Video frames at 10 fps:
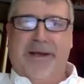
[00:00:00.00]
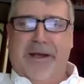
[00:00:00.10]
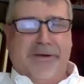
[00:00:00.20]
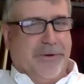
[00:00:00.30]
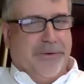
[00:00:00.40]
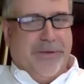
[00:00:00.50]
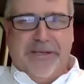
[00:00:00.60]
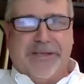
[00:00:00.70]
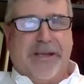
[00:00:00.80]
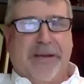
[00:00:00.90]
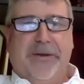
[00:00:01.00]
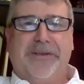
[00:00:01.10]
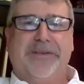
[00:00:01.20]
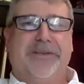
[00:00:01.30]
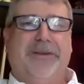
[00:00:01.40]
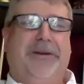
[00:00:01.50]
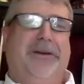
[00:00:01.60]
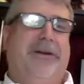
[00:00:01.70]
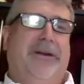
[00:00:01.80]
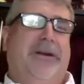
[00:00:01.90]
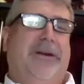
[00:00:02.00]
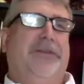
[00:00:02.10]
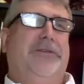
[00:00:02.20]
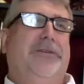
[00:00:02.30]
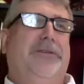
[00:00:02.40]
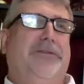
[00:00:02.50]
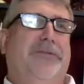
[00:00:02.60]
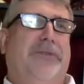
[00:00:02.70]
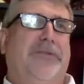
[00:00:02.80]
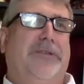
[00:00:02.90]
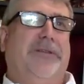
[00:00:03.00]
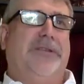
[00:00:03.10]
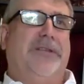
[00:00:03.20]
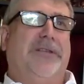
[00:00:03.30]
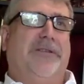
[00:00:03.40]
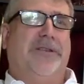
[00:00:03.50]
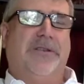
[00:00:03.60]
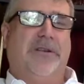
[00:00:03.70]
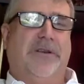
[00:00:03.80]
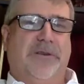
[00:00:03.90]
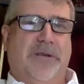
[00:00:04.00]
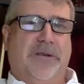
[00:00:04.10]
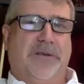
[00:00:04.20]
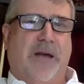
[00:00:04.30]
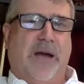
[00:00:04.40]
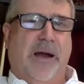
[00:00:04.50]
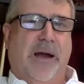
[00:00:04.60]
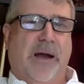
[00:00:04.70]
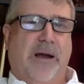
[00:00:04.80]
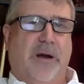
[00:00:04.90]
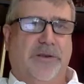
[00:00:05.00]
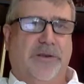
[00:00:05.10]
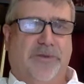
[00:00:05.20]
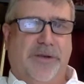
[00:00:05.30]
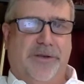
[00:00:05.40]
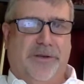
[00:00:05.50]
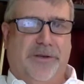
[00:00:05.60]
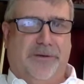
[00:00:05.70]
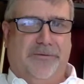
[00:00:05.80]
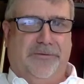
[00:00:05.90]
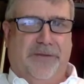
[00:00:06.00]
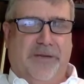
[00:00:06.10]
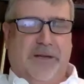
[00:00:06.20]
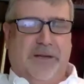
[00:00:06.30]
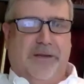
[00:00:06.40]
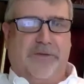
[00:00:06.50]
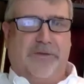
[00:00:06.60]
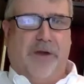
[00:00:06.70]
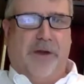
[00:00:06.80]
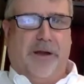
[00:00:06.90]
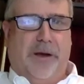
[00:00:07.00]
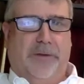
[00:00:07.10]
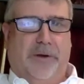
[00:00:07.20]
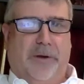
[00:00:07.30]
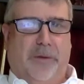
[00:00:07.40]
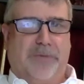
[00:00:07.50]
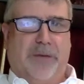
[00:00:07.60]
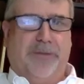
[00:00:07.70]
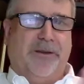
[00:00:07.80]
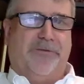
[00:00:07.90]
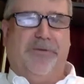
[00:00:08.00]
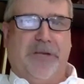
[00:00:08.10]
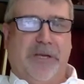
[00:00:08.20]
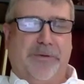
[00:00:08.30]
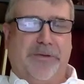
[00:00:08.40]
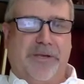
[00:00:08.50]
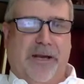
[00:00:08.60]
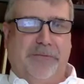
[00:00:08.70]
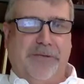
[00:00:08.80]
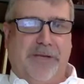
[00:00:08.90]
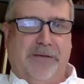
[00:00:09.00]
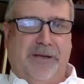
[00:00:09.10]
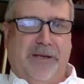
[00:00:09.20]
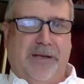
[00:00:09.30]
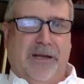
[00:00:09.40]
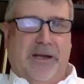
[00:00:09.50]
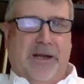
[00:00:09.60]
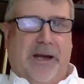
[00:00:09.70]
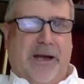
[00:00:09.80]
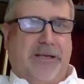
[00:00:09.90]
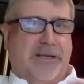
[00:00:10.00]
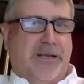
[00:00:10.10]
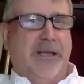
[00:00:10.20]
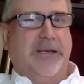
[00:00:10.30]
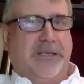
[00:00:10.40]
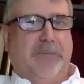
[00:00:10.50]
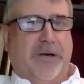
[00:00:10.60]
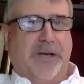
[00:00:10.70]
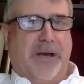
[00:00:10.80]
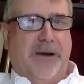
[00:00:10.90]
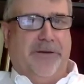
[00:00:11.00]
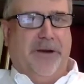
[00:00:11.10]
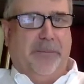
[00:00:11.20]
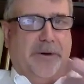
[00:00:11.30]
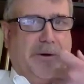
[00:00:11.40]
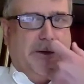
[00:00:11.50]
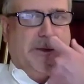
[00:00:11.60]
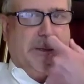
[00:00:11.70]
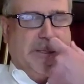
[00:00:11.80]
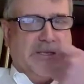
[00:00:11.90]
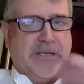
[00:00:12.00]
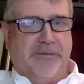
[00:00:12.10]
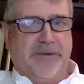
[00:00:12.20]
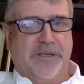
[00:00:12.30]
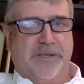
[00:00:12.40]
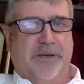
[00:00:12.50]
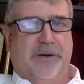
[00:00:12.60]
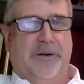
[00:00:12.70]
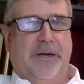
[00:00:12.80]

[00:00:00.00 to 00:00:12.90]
don't need to say much to folks who live in San Francisco because there's a higher concentration of this chronic homeless population. This 15% I was giving, I think it's a much higher number in San Francisco.